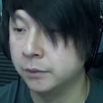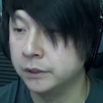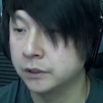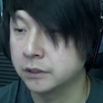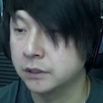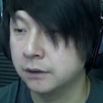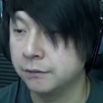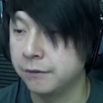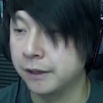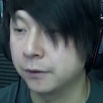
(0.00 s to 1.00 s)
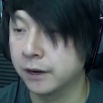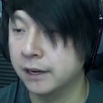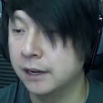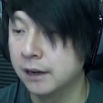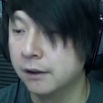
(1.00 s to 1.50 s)
We just feather
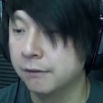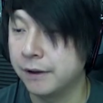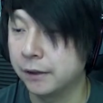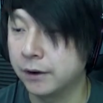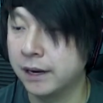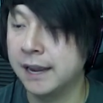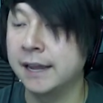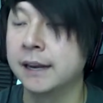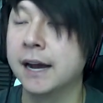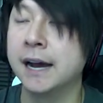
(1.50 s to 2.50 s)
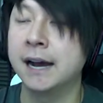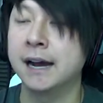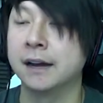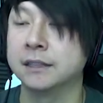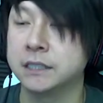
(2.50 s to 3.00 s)
it, feather it, and
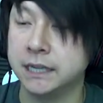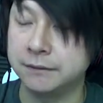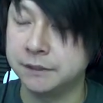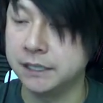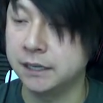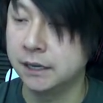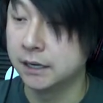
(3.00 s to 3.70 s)
ah, safety.